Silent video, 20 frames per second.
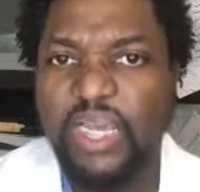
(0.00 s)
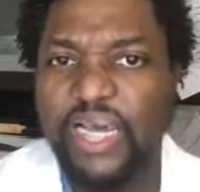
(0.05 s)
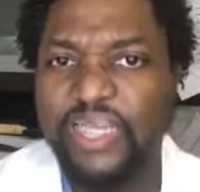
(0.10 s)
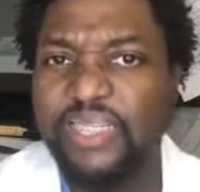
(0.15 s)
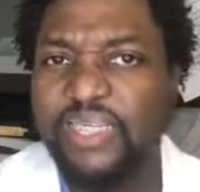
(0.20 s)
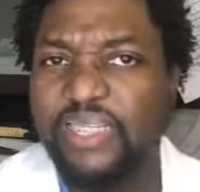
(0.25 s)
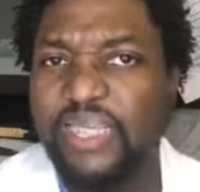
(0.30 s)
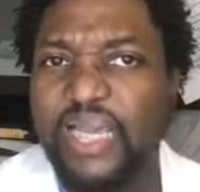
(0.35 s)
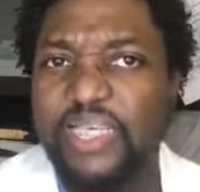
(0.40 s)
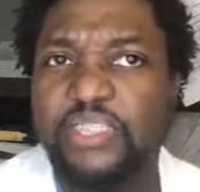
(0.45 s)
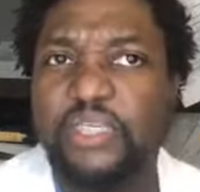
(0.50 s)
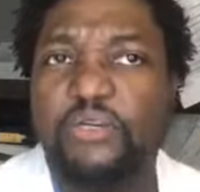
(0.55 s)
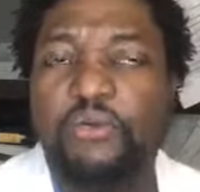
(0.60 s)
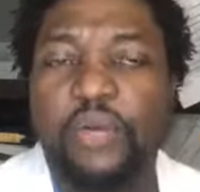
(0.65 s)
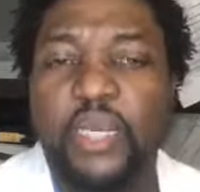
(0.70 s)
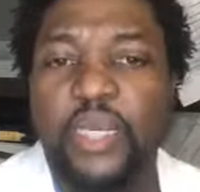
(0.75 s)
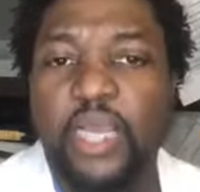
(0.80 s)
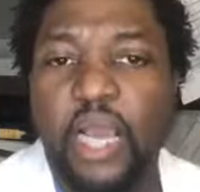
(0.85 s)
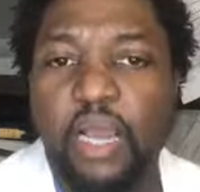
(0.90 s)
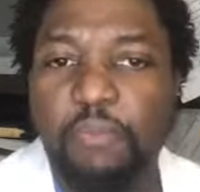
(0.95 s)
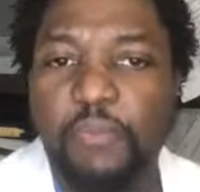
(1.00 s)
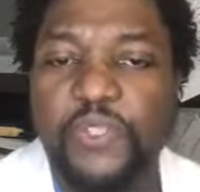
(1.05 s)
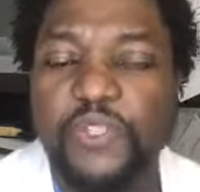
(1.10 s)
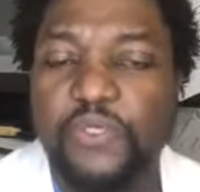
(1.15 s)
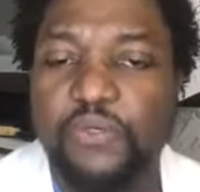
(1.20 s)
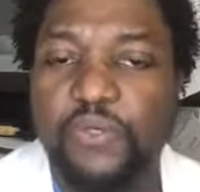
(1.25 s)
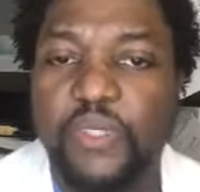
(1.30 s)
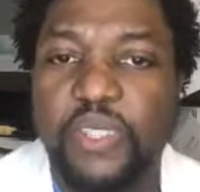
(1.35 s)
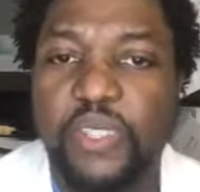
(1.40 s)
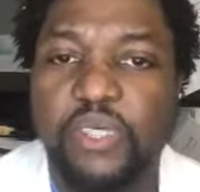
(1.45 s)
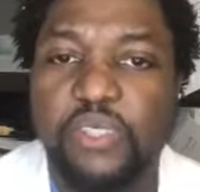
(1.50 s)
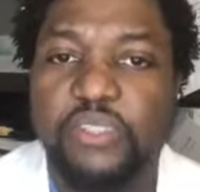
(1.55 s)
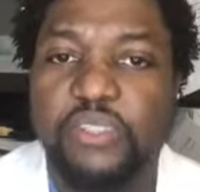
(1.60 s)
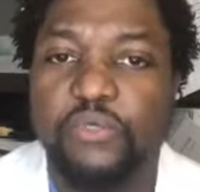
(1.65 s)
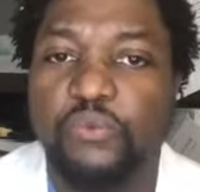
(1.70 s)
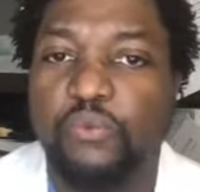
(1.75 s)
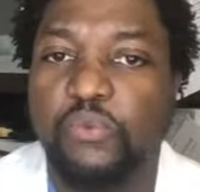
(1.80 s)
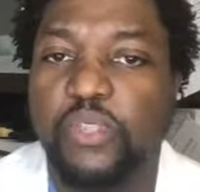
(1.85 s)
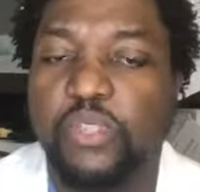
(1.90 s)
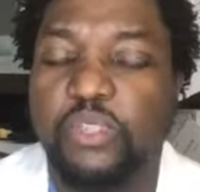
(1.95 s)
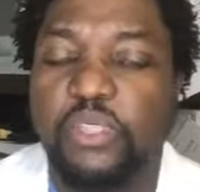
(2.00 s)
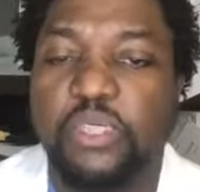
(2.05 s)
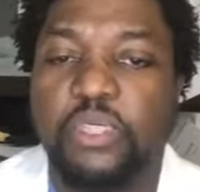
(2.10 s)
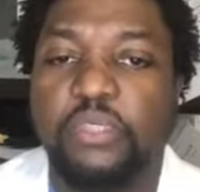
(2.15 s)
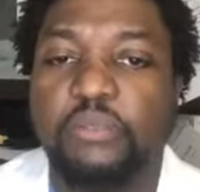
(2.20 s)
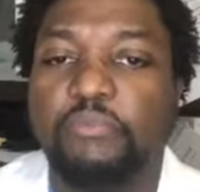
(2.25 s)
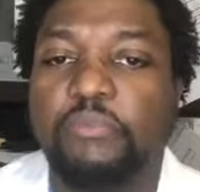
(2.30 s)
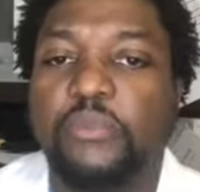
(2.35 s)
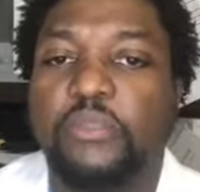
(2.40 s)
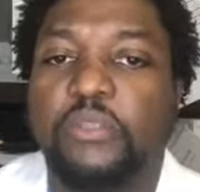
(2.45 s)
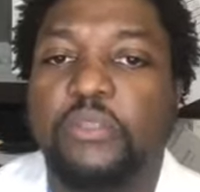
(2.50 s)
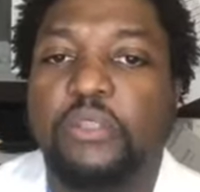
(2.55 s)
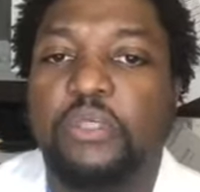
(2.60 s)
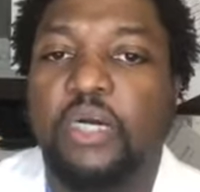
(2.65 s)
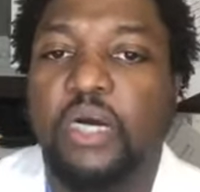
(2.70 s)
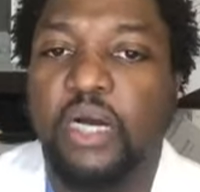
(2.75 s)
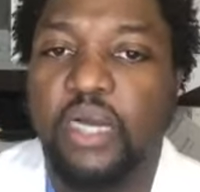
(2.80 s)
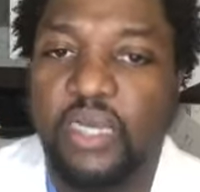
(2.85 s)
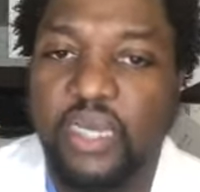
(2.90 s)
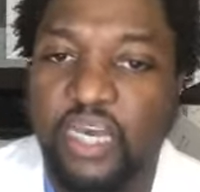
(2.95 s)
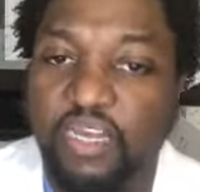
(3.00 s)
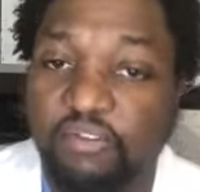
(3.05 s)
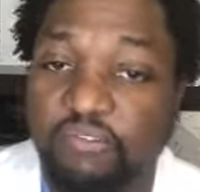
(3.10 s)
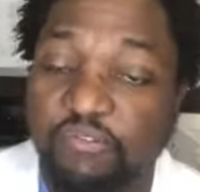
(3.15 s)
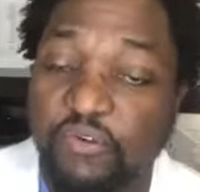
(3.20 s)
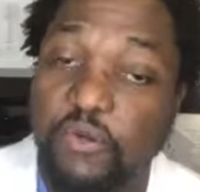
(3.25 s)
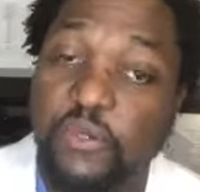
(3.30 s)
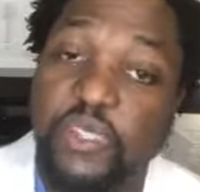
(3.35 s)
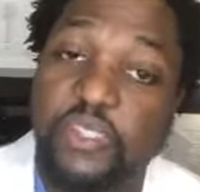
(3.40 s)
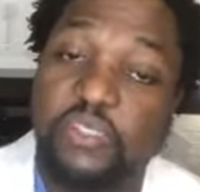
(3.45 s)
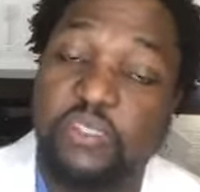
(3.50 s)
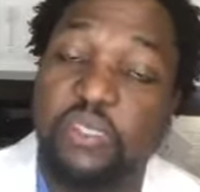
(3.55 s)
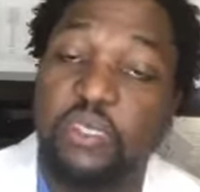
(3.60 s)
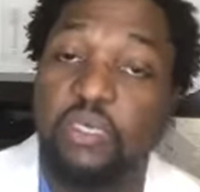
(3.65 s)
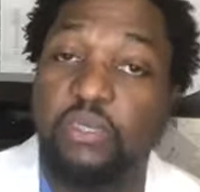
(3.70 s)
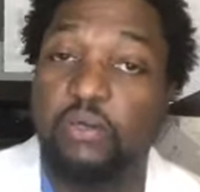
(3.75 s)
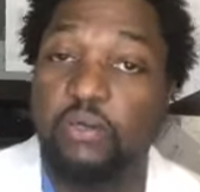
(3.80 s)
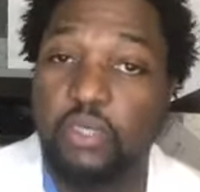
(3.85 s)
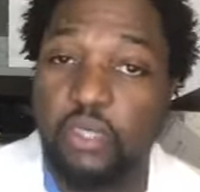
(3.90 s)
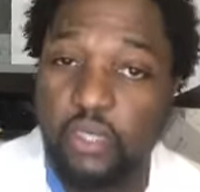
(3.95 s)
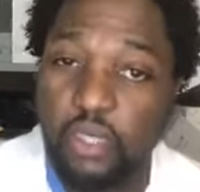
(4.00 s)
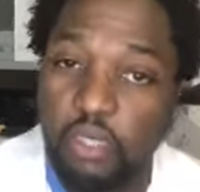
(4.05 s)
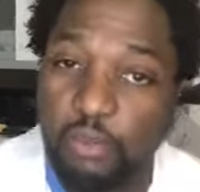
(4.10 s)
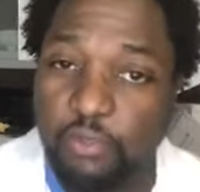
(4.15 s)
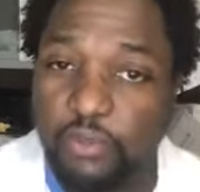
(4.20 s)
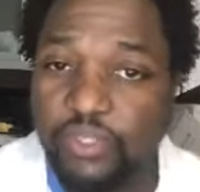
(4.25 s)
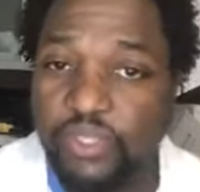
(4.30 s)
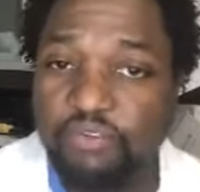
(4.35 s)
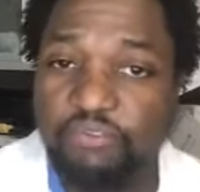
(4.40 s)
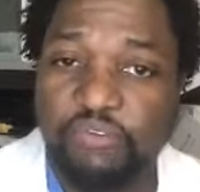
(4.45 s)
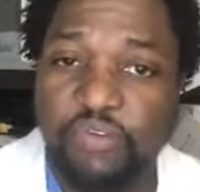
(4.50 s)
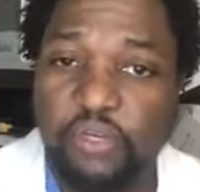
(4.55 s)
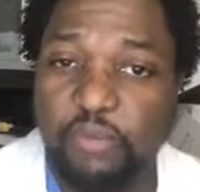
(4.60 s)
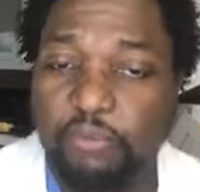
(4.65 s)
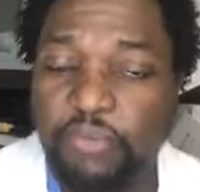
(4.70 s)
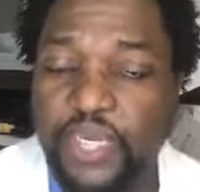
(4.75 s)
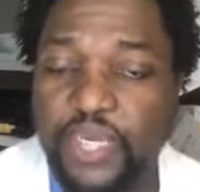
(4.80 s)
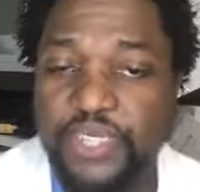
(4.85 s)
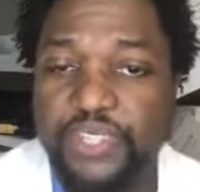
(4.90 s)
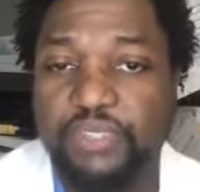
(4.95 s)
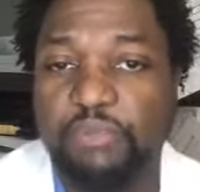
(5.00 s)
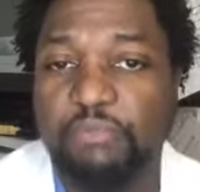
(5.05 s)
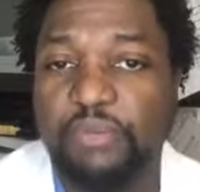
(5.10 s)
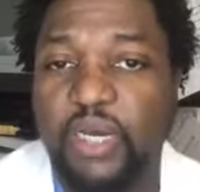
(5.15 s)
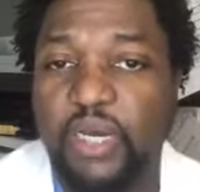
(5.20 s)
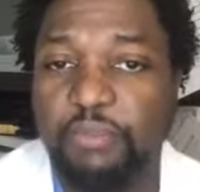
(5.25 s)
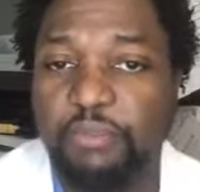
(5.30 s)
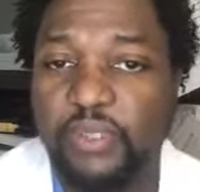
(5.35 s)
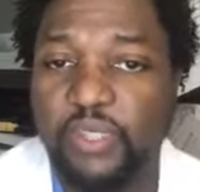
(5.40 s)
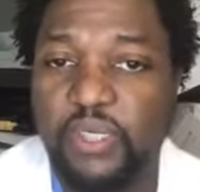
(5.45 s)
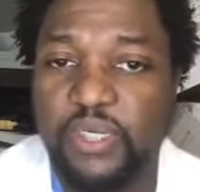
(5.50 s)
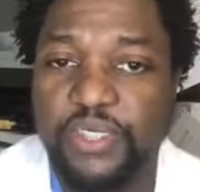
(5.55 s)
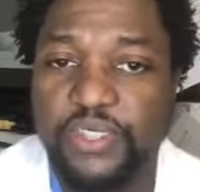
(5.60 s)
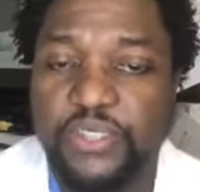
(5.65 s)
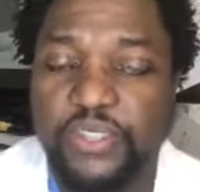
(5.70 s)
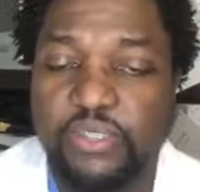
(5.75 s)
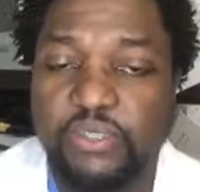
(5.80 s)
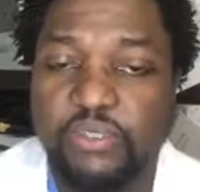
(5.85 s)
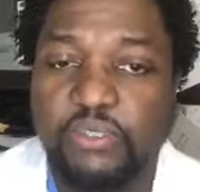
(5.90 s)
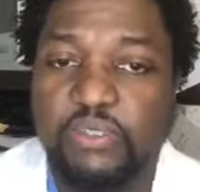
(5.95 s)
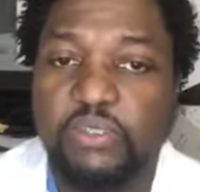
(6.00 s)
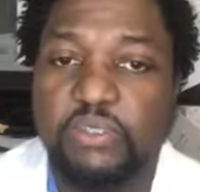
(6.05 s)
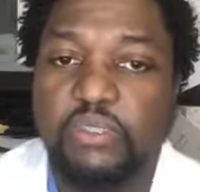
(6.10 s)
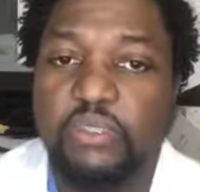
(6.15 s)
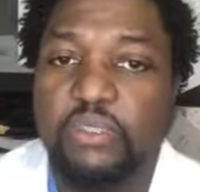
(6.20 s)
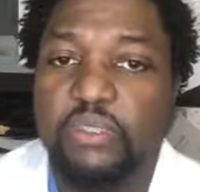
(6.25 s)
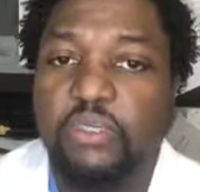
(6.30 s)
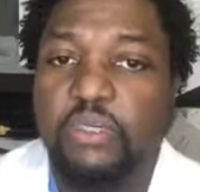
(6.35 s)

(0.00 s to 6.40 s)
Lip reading: I think that's a great opportunity to really kind of focus in on a couple different patient populations